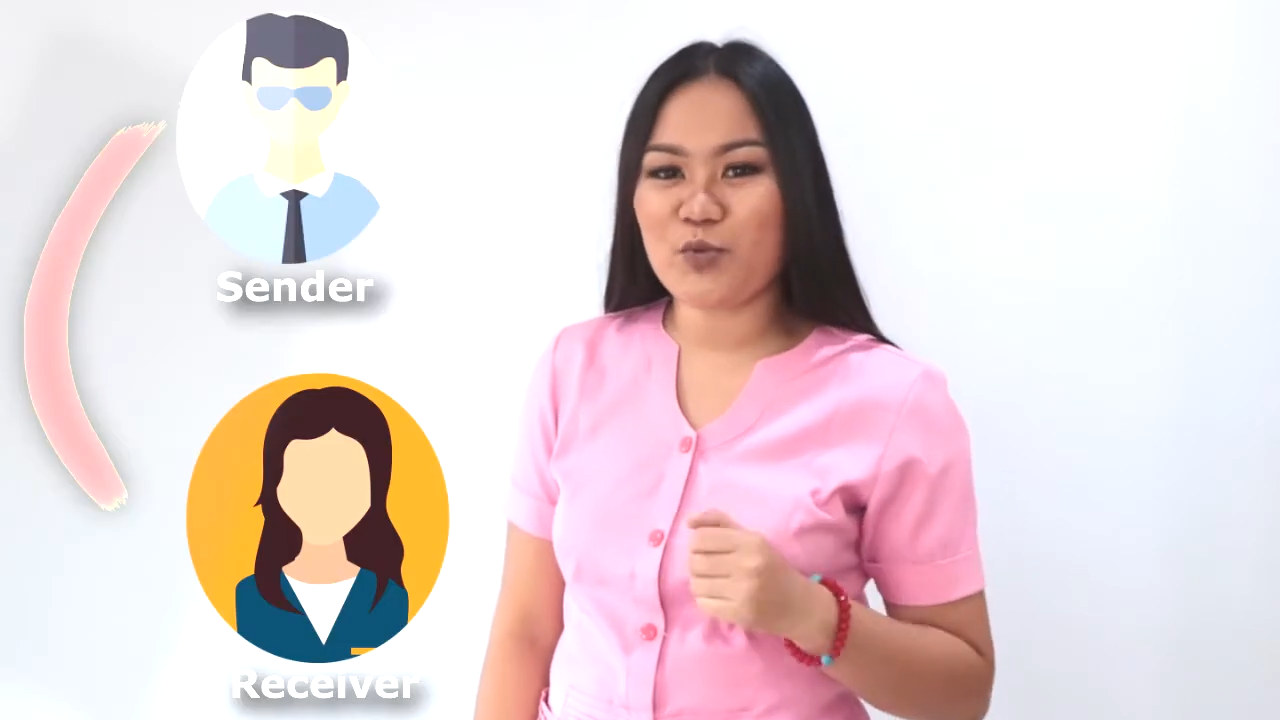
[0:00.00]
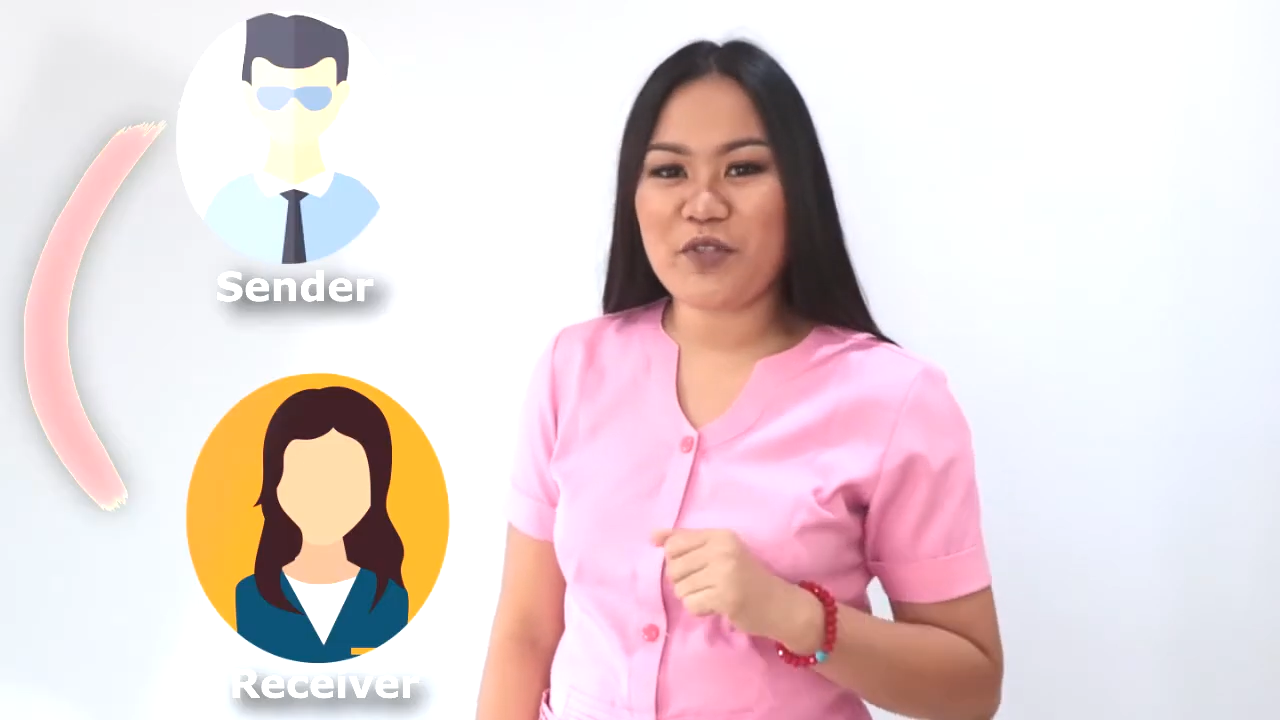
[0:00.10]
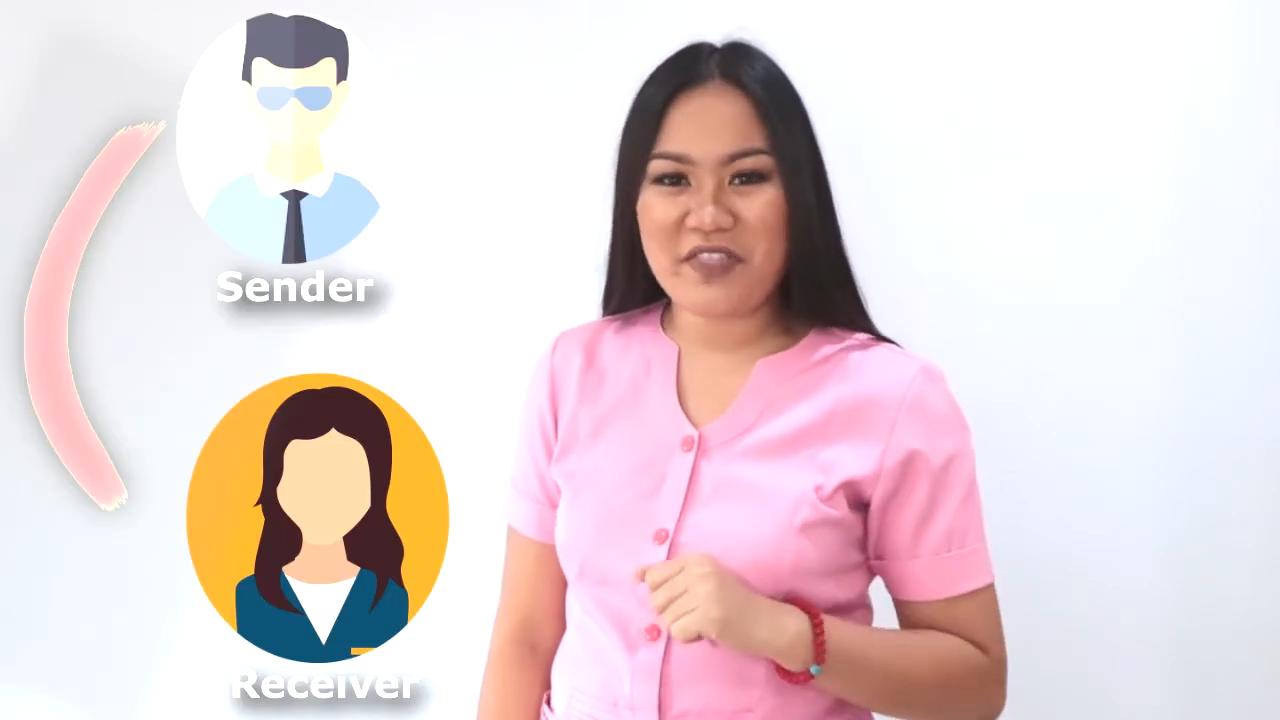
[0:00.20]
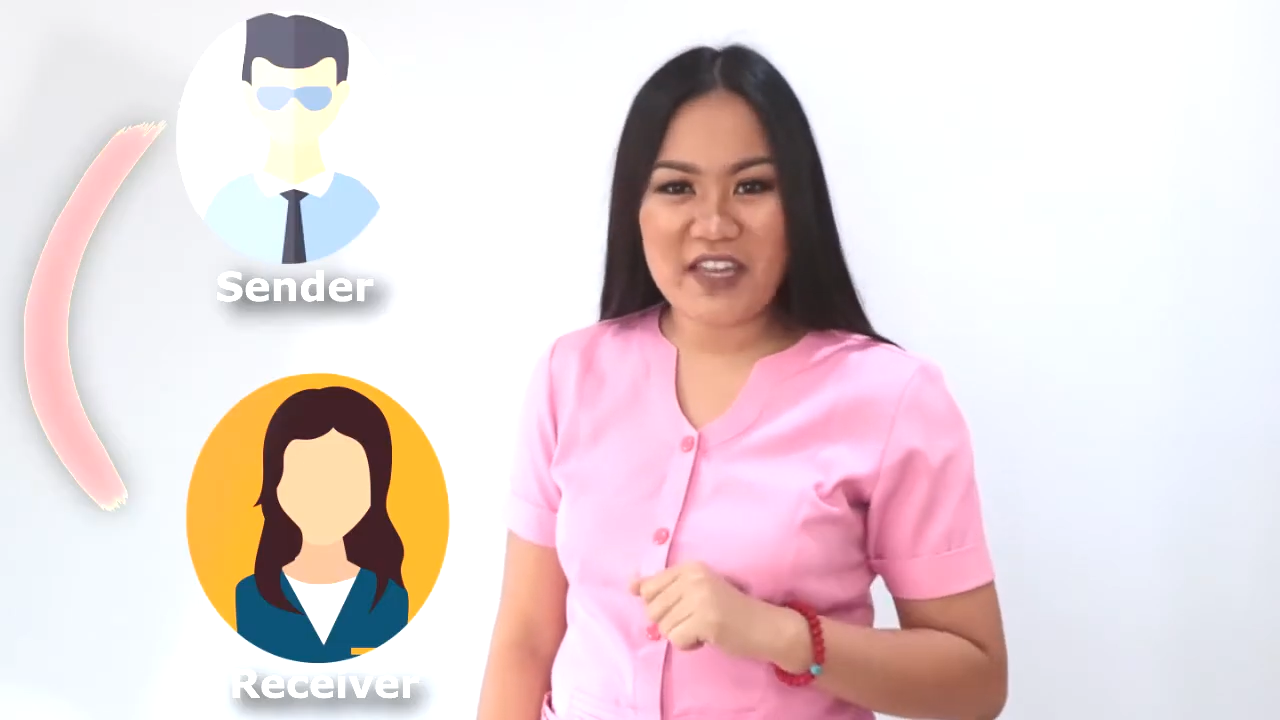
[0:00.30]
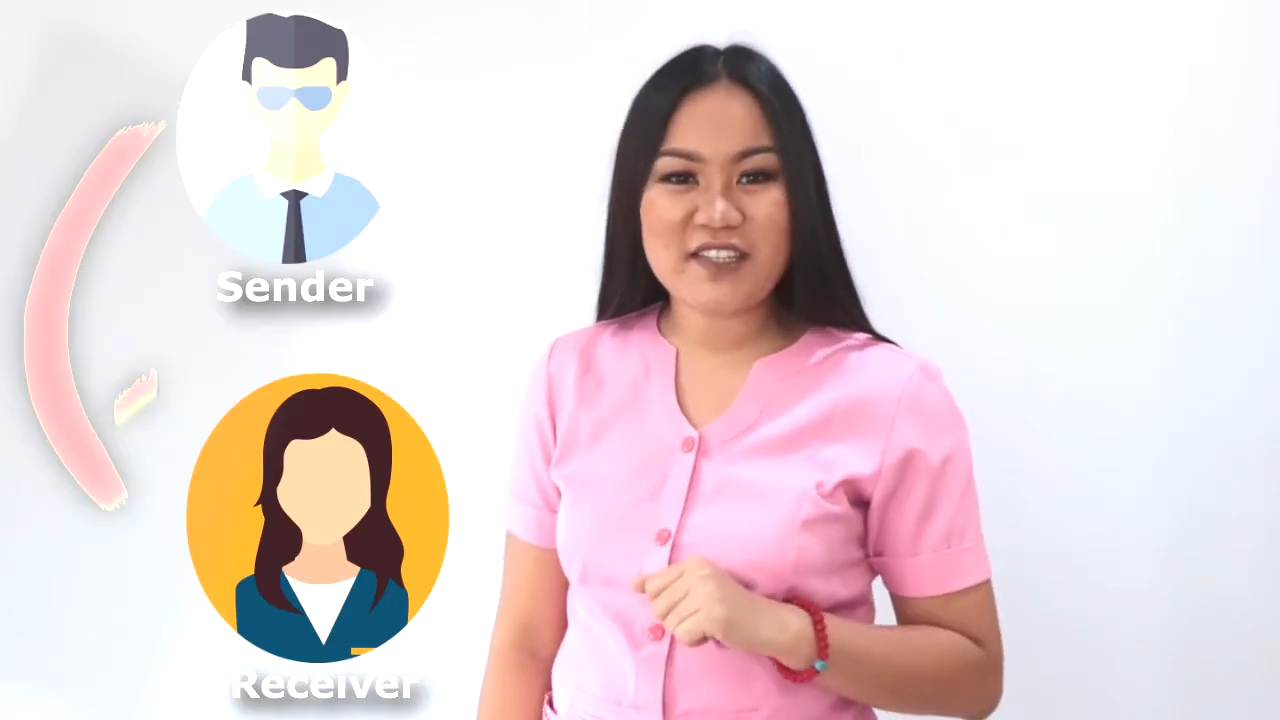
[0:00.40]

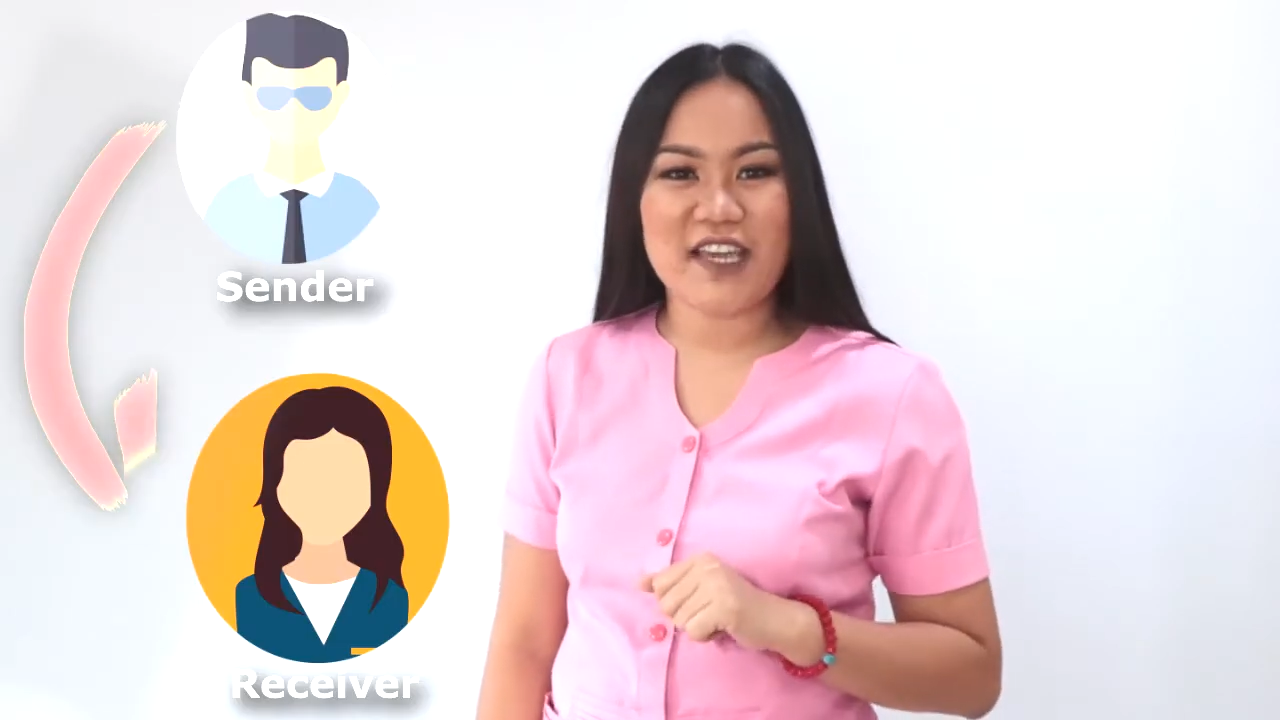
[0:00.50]
would then